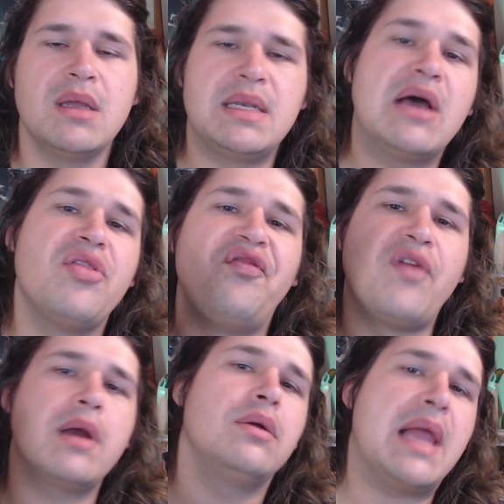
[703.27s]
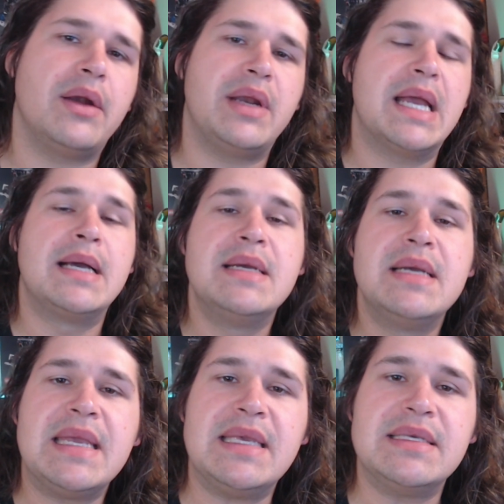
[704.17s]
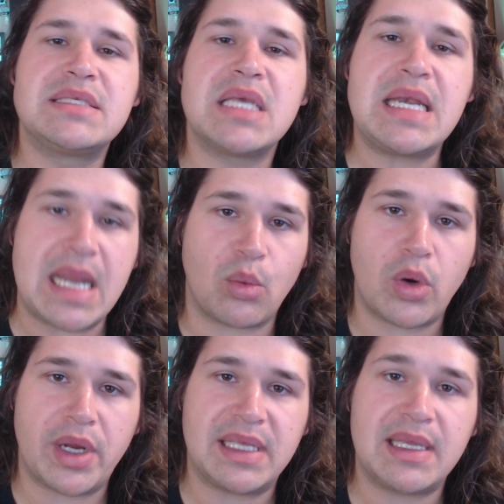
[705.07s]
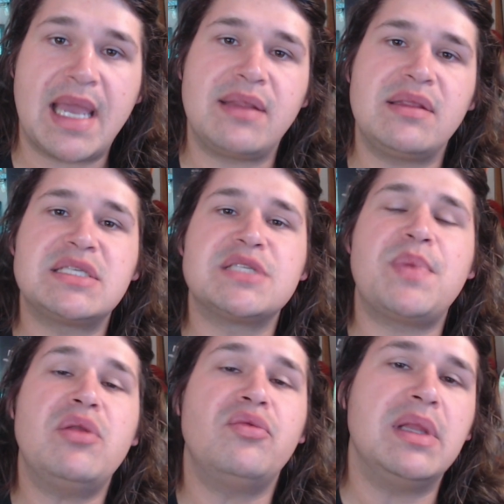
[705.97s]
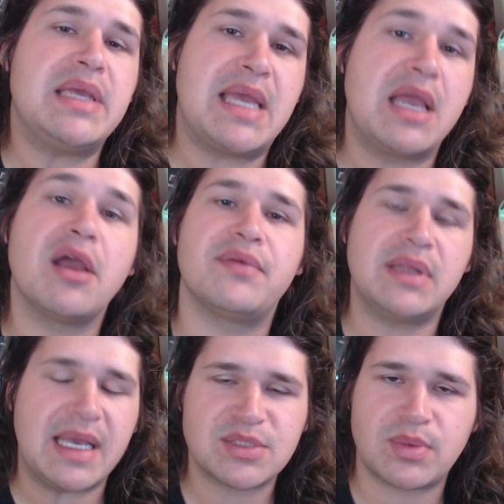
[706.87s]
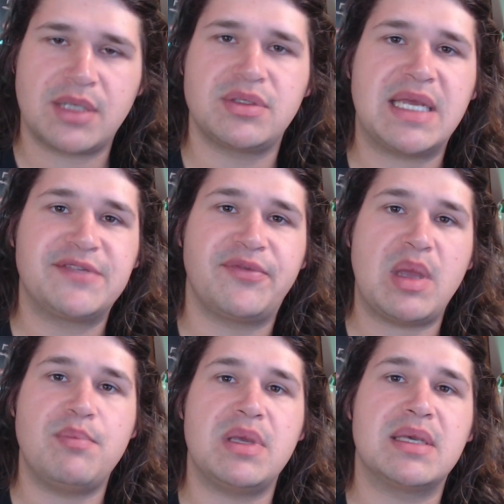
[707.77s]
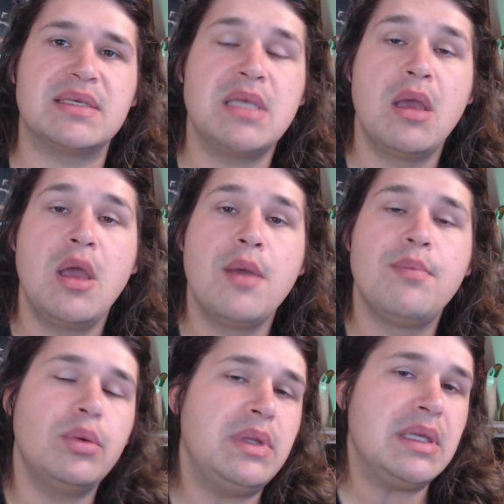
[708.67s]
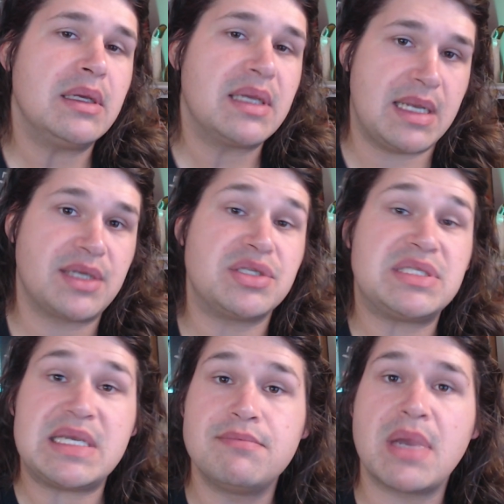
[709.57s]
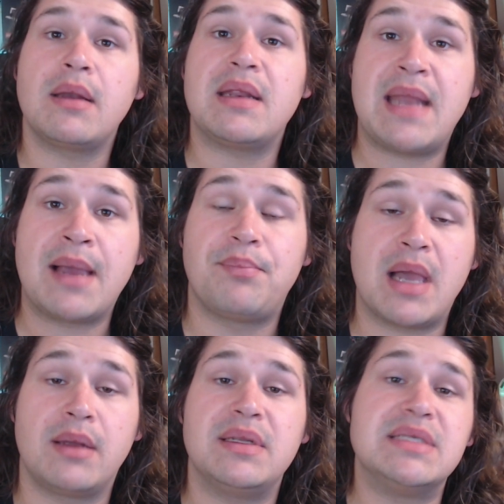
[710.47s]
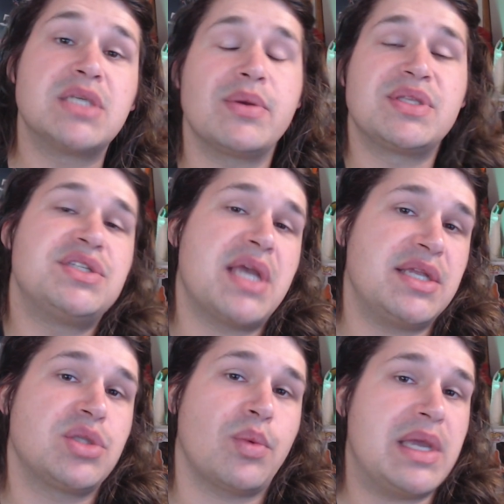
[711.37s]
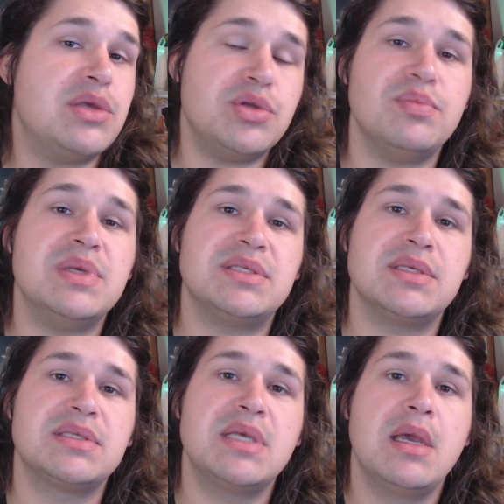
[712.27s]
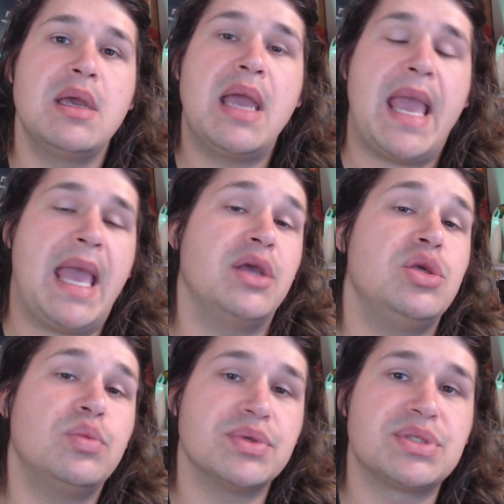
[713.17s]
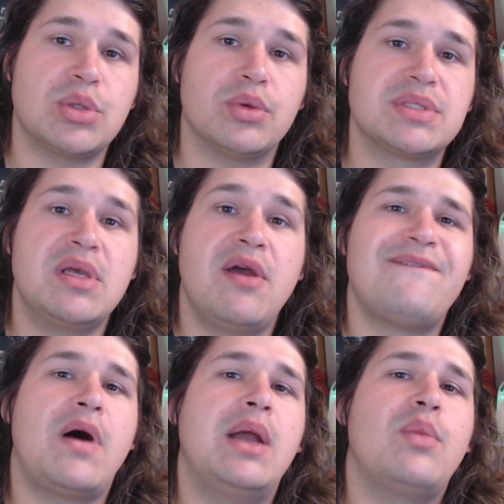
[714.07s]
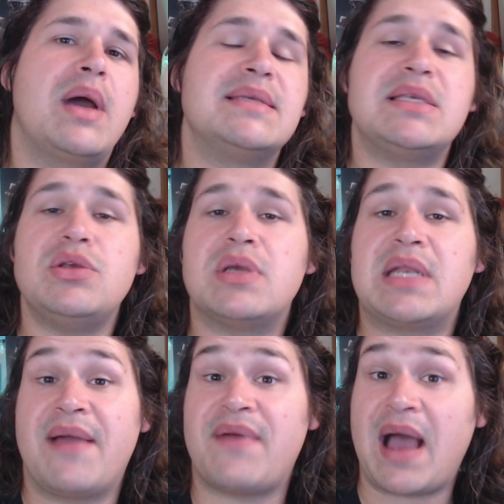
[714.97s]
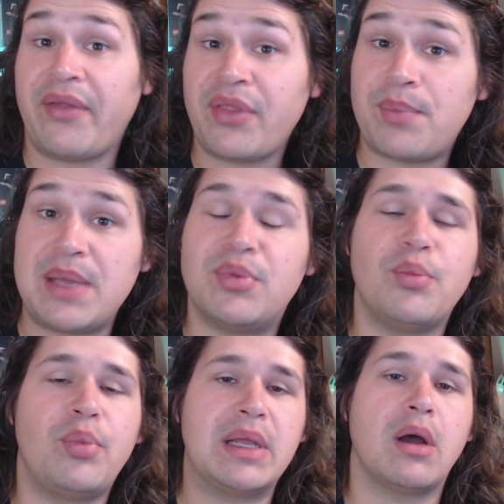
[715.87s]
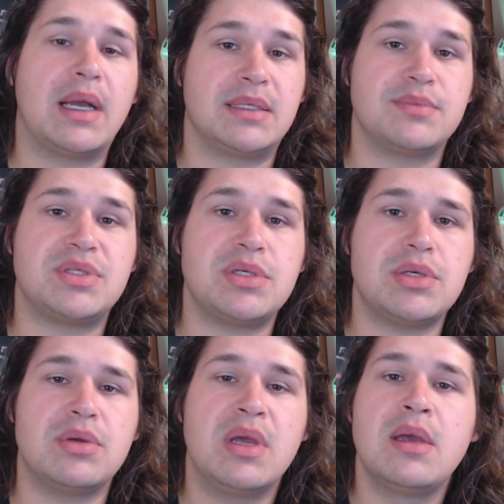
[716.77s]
Now, the final area is networking. And this has been really key over the last 100 days for me because Building connections inbound and outbound is going to change the way you do business, how you will source. Find ways that you can have other people bring items to you.